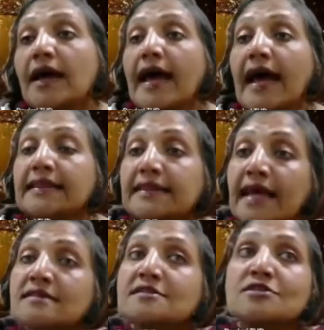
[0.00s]
And
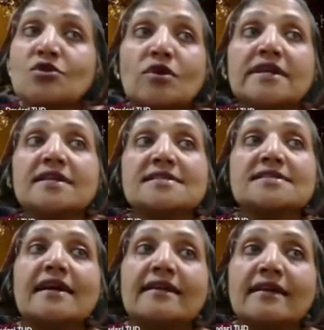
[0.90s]
then slowly and
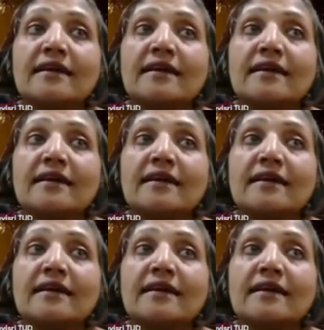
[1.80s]
steadily,